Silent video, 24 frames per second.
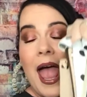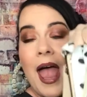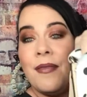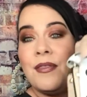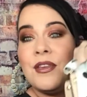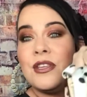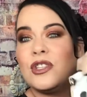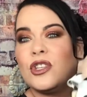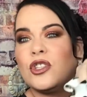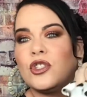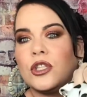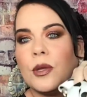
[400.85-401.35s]

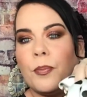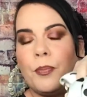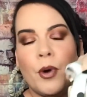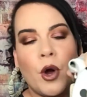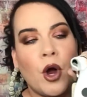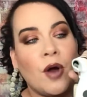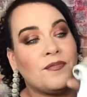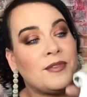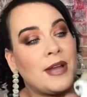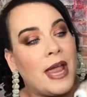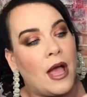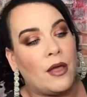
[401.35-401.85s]
And this is the
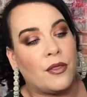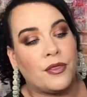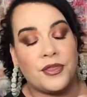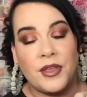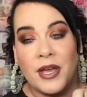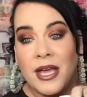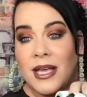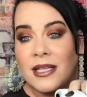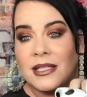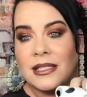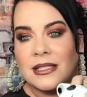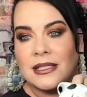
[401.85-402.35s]
part, now
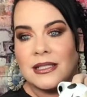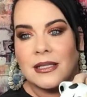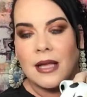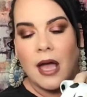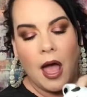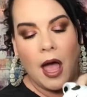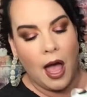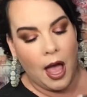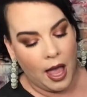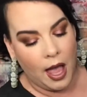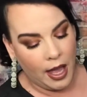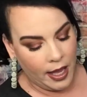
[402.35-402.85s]
this,
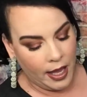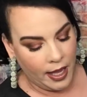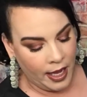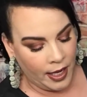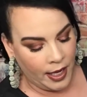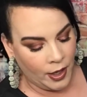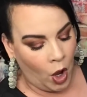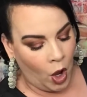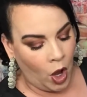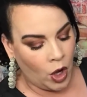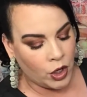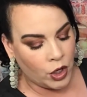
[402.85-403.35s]

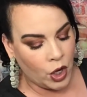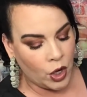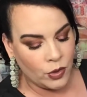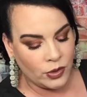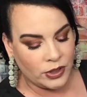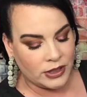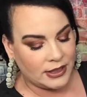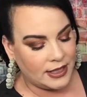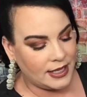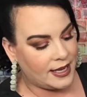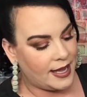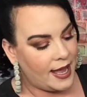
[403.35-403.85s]
it all
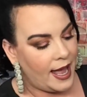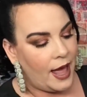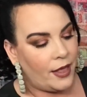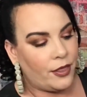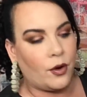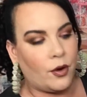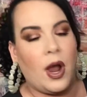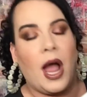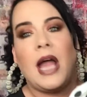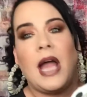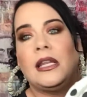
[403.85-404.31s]
goes together.